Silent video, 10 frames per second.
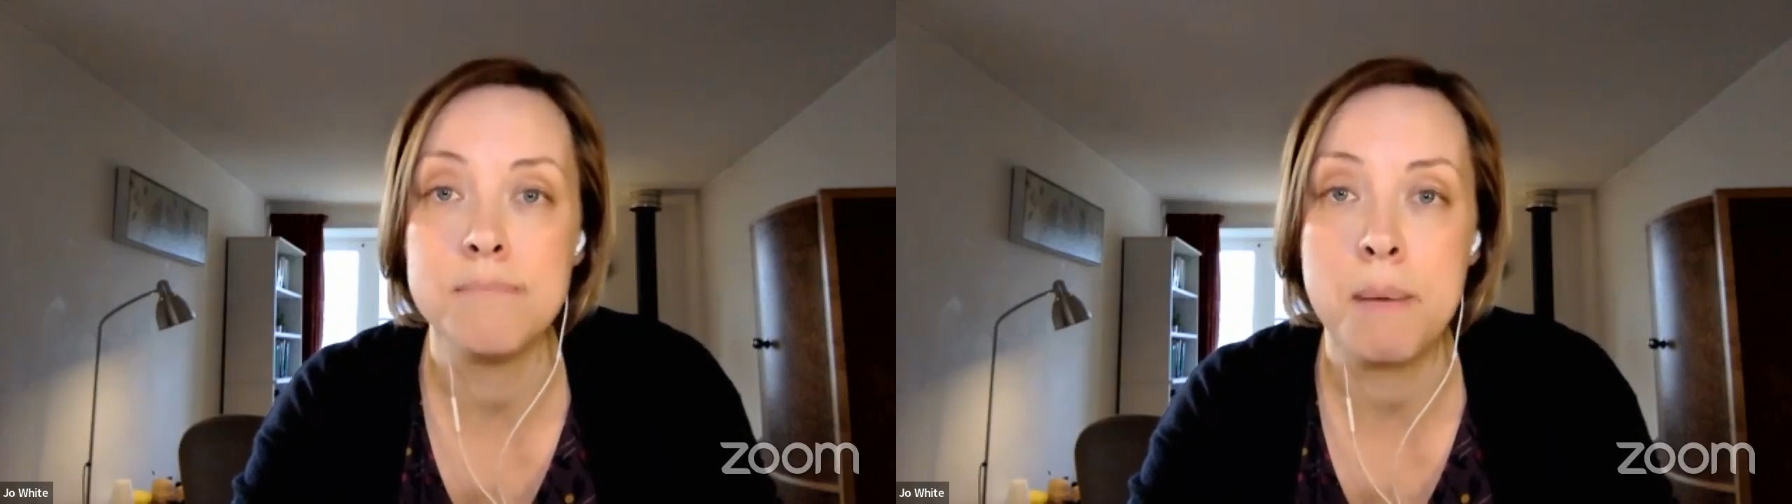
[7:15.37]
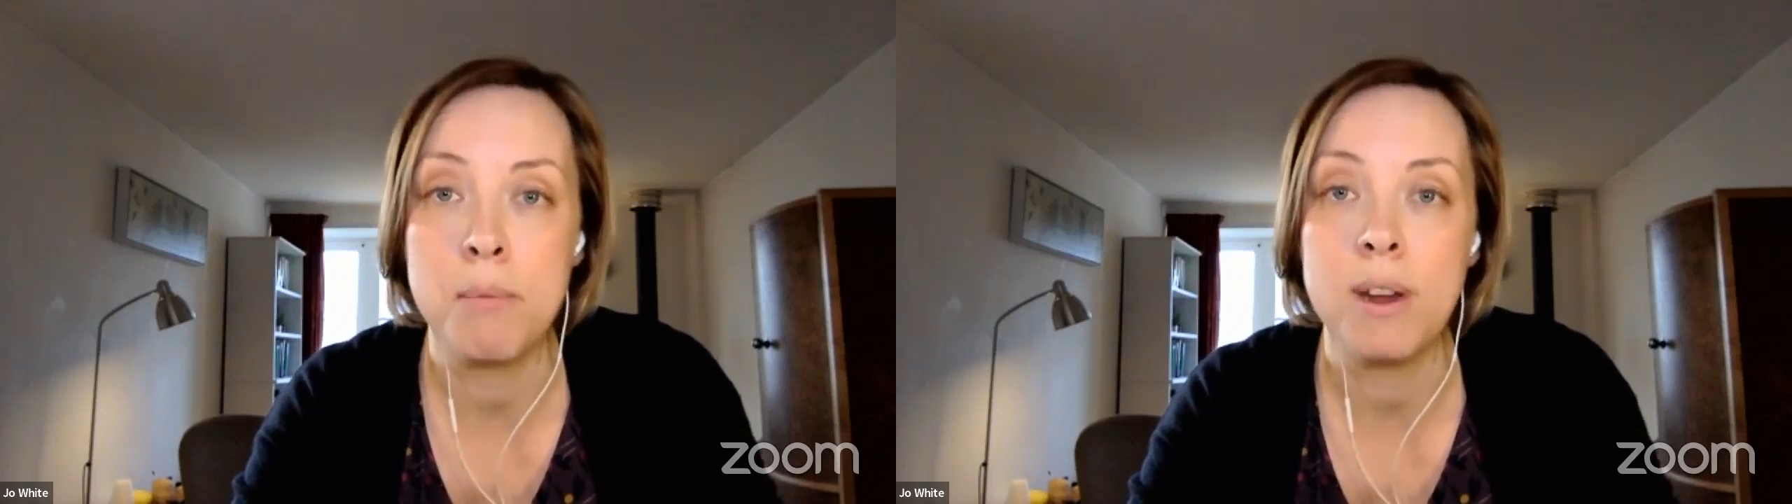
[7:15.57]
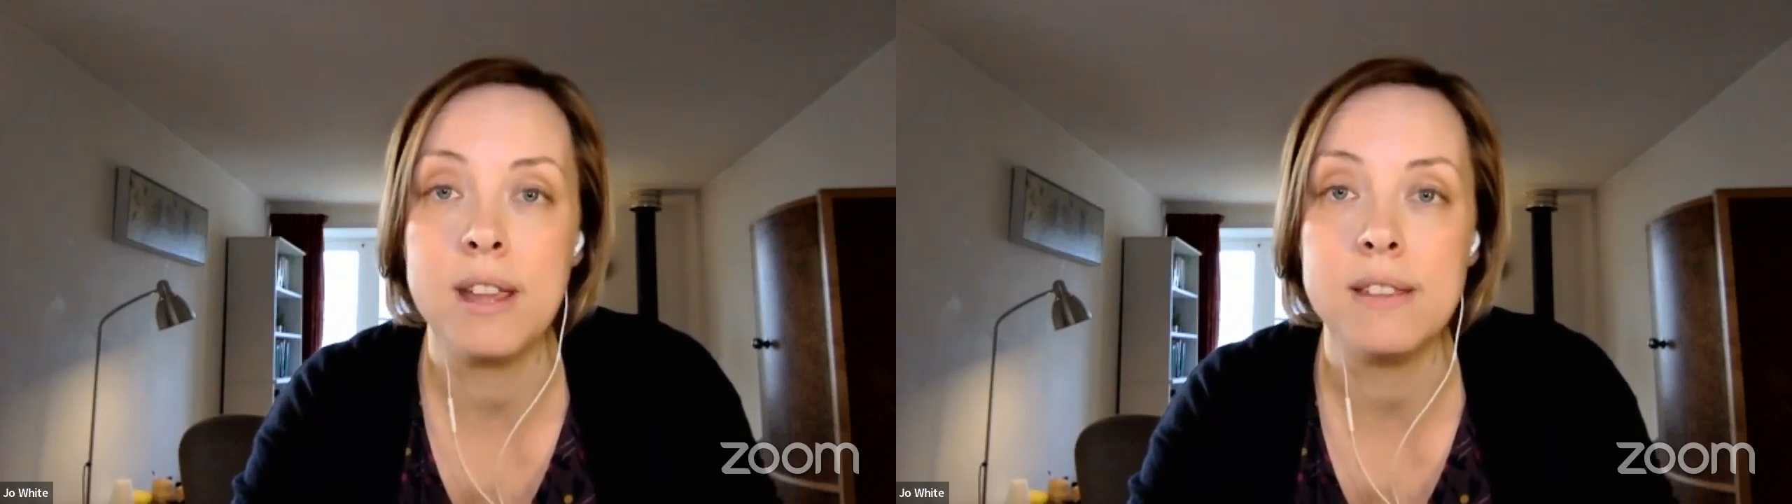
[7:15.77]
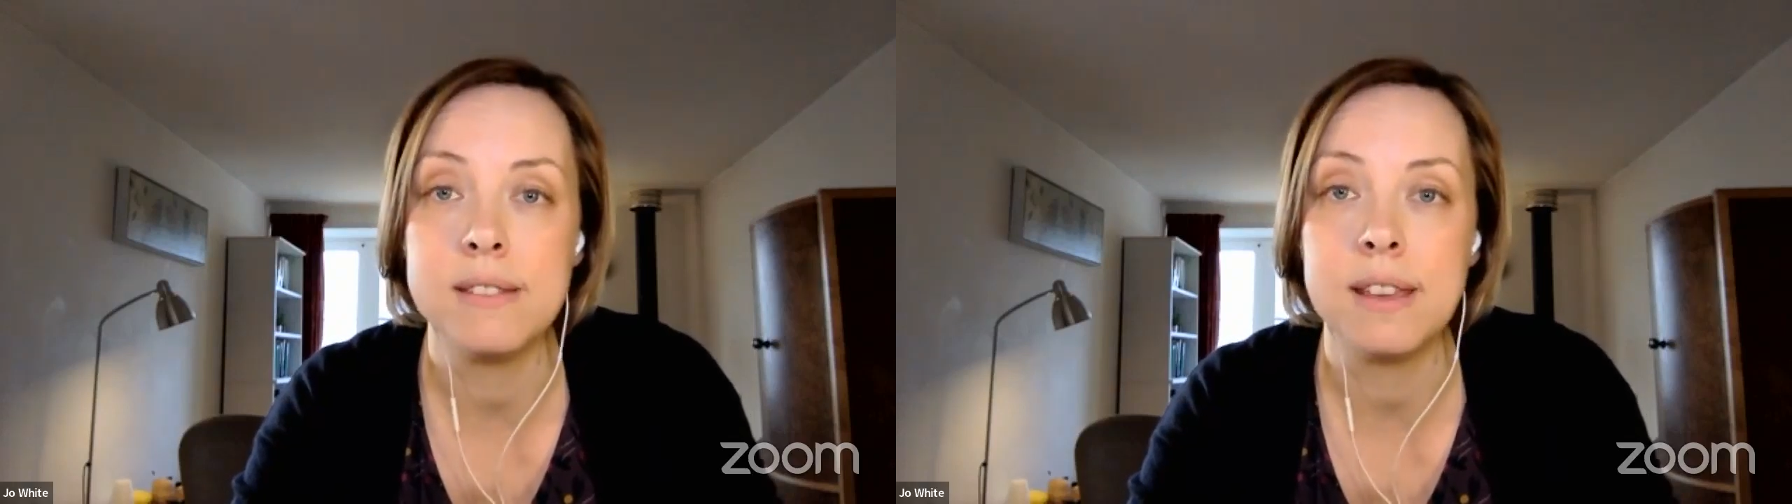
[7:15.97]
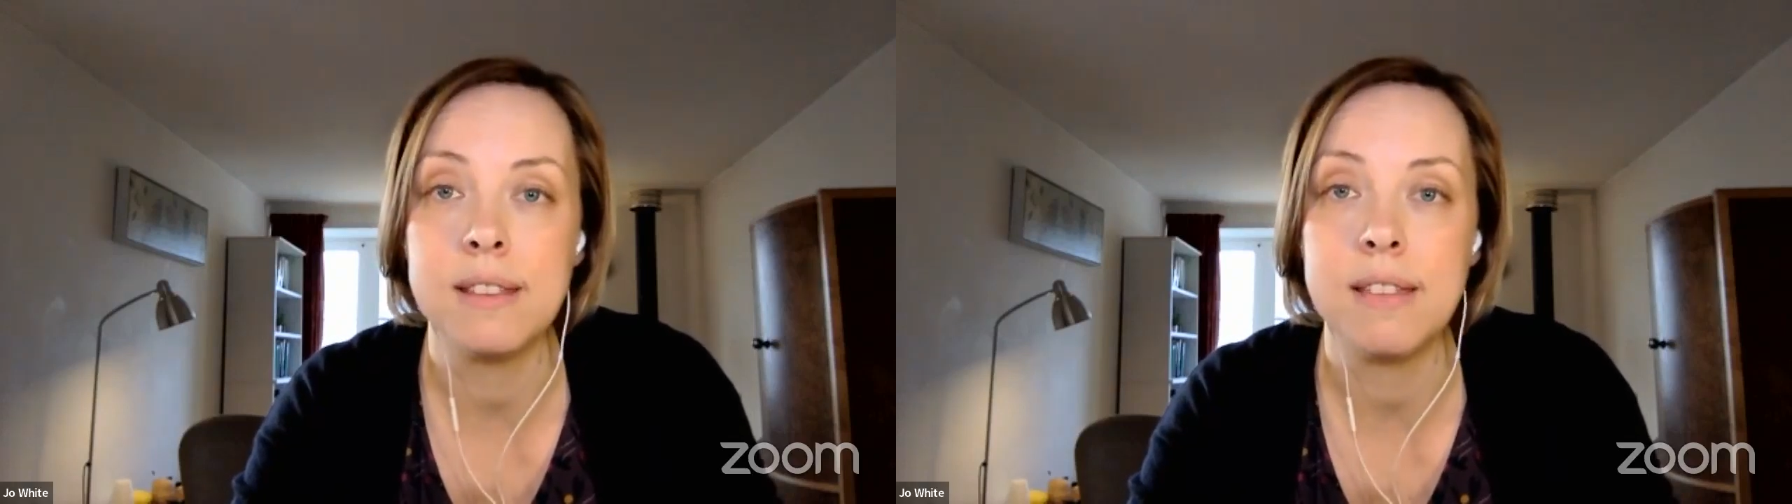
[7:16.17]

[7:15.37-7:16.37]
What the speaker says: memories that